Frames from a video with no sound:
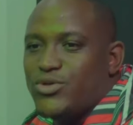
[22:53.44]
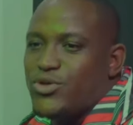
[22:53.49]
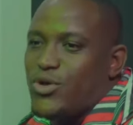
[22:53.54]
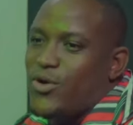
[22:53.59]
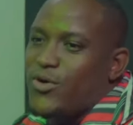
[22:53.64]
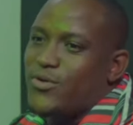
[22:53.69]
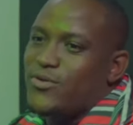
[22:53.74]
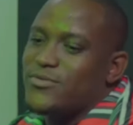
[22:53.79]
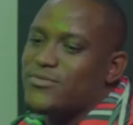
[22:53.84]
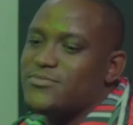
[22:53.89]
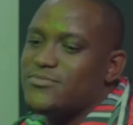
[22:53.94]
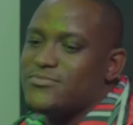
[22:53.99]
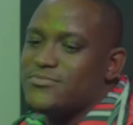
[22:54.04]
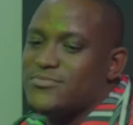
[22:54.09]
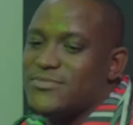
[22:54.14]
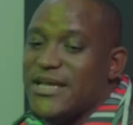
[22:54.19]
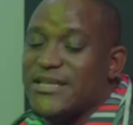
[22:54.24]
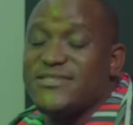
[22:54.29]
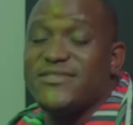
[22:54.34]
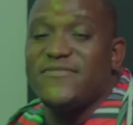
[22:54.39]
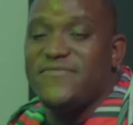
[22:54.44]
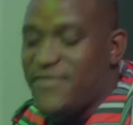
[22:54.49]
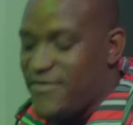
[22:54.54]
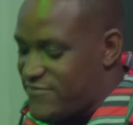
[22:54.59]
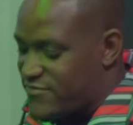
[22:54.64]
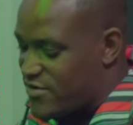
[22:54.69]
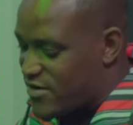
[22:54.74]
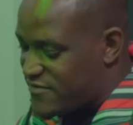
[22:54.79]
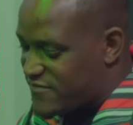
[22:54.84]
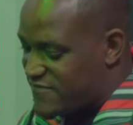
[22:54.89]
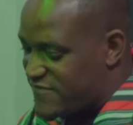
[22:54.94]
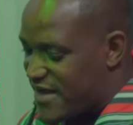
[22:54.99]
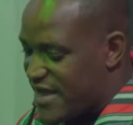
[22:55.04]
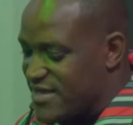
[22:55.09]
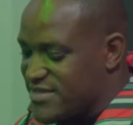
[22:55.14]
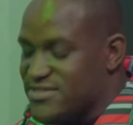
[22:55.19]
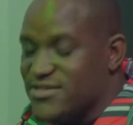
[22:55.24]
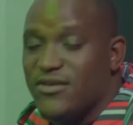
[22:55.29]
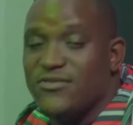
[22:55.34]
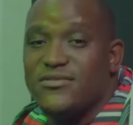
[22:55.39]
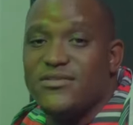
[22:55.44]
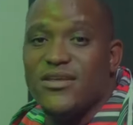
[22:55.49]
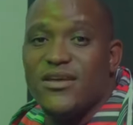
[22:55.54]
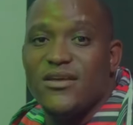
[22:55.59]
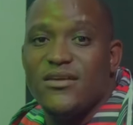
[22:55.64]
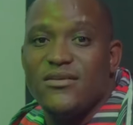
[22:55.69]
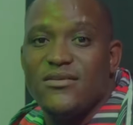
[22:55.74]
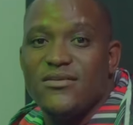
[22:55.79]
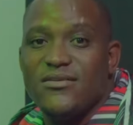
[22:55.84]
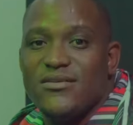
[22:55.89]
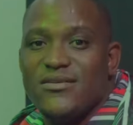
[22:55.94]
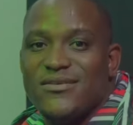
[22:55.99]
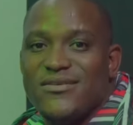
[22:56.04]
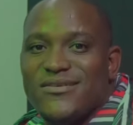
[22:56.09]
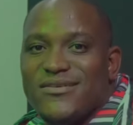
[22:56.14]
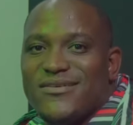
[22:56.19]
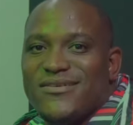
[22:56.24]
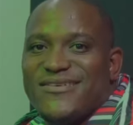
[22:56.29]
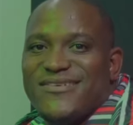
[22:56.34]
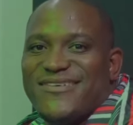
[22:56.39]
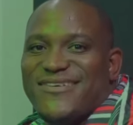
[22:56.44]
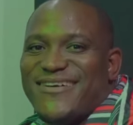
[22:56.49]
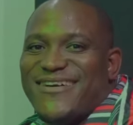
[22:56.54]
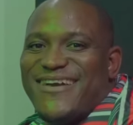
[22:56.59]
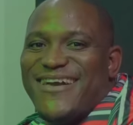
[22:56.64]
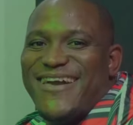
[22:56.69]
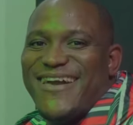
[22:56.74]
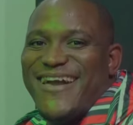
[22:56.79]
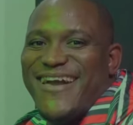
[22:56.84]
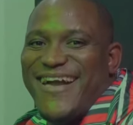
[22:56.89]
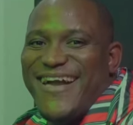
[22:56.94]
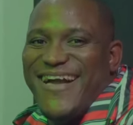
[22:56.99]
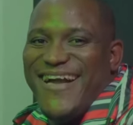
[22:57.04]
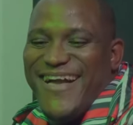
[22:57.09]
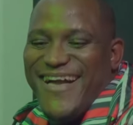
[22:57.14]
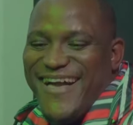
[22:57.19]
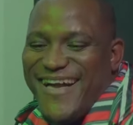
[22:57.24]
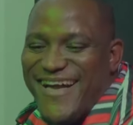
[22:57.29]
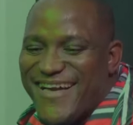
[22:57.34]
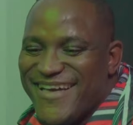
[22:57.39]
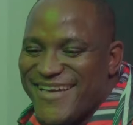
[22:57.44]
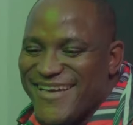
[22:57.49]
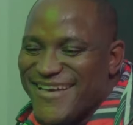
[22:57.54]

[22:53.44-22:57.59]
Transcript: Yo, that's if I've got fans out there. Of course you got fans.